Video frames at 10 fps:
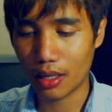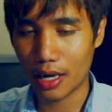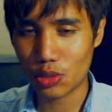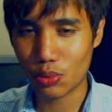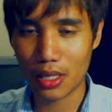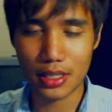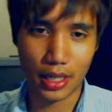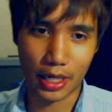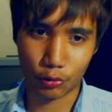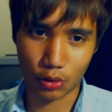I just wanted
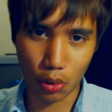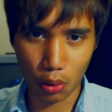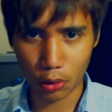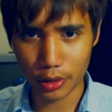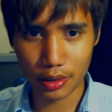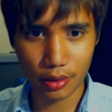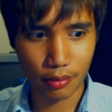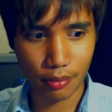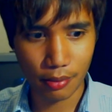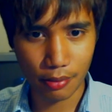to record
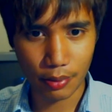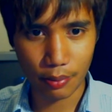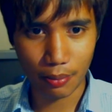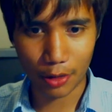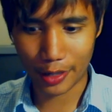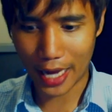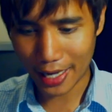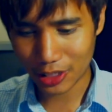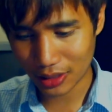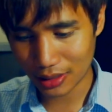my
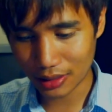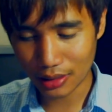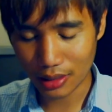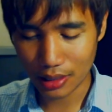reaction